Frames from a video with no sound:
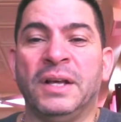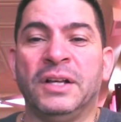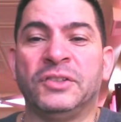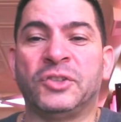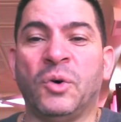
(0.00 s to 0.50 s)

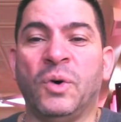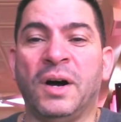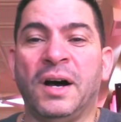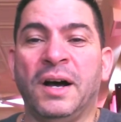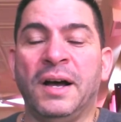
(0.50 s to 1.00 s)
so
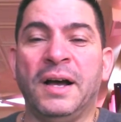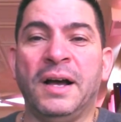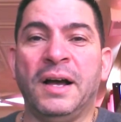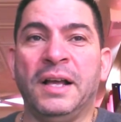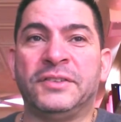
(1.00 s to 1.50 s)

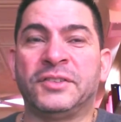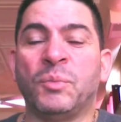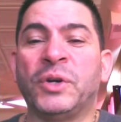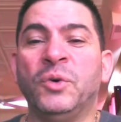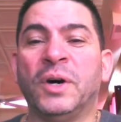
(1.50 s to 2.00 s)
it's
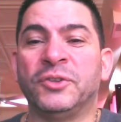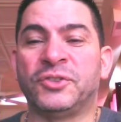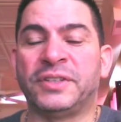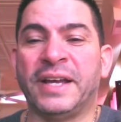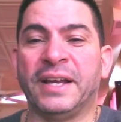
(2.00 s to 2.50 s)
someone who
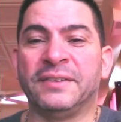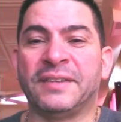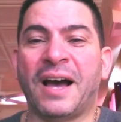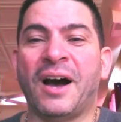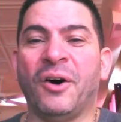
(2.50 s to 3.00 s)
understands
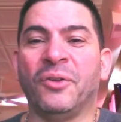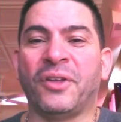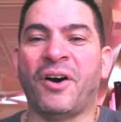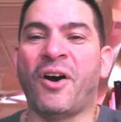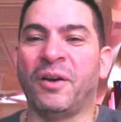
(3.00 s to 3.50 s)
how
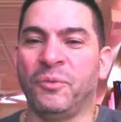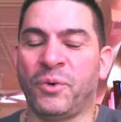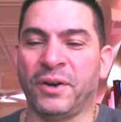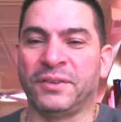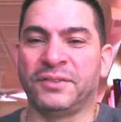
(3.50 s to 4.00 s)
the heart
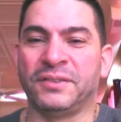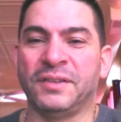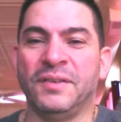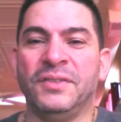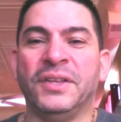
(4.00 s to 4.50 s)
works,
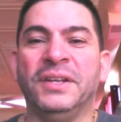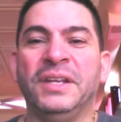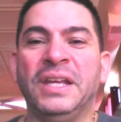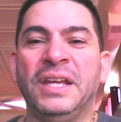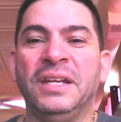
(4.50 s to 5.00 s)
the
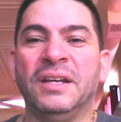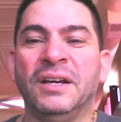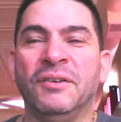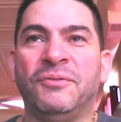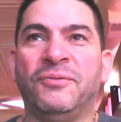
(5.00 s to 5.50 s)
need
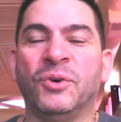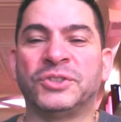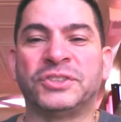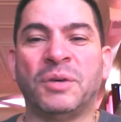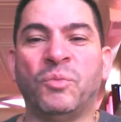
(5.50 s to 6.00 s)
for
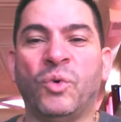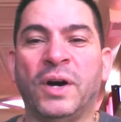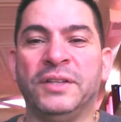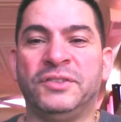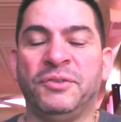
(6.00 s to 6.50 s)

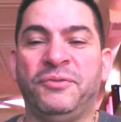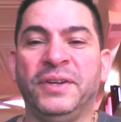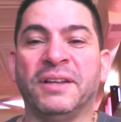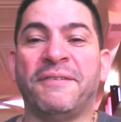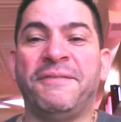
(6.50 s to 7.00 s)
someone to
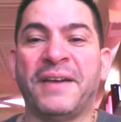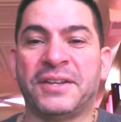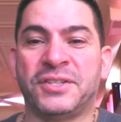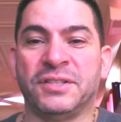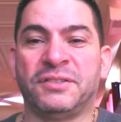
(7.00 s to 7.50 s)
feel
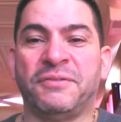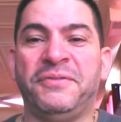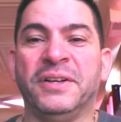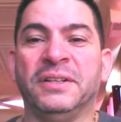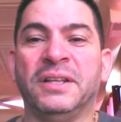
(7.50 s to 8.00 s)
affection, to
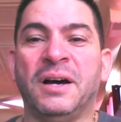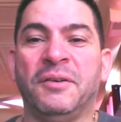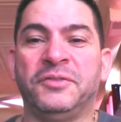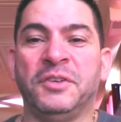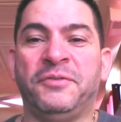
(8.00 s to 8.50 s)
feel
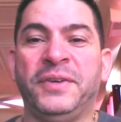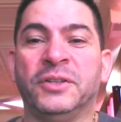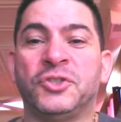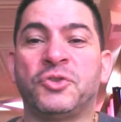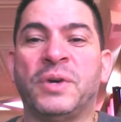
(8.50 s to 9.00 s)
love, to
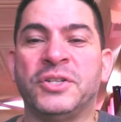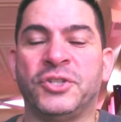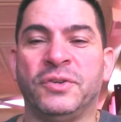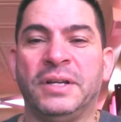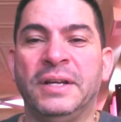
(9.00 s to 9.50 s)
feel
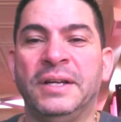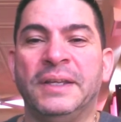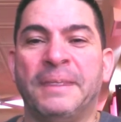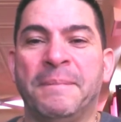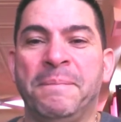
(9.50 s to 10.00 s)
treasured,
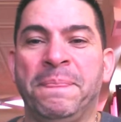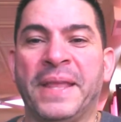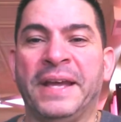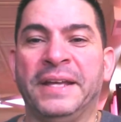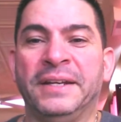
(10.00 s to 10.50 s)

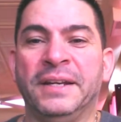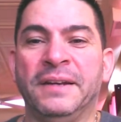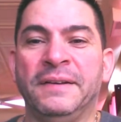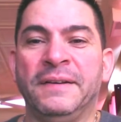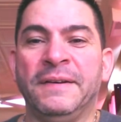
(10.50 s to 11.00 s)
and
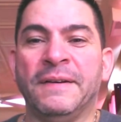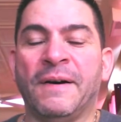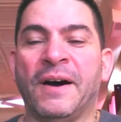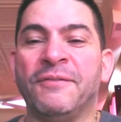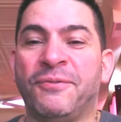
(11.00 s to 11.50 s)

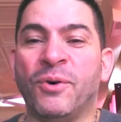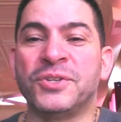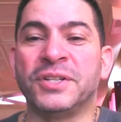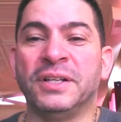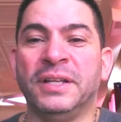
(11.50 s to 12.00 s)

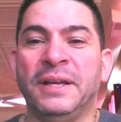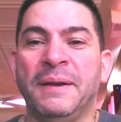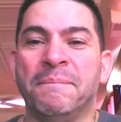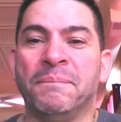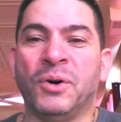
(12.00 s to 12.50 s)
unfortunately,
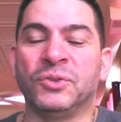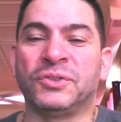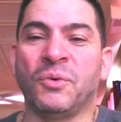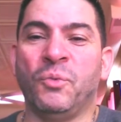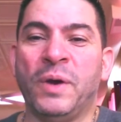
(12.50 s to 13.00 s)

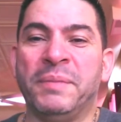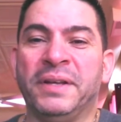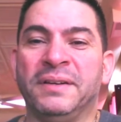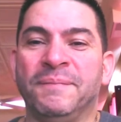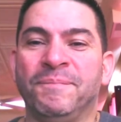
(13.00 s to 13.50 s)
most
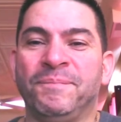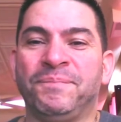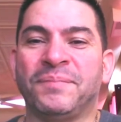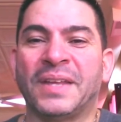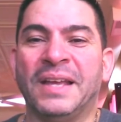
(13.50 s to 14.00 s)
women
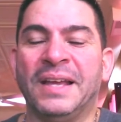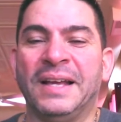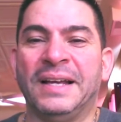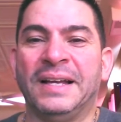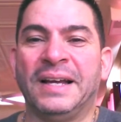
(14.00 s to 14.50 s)

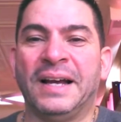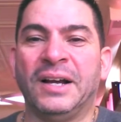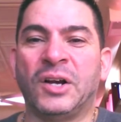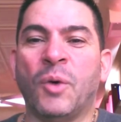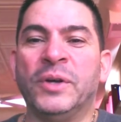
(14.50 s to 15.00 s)

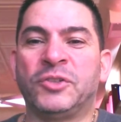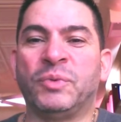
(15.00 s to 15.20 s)
go into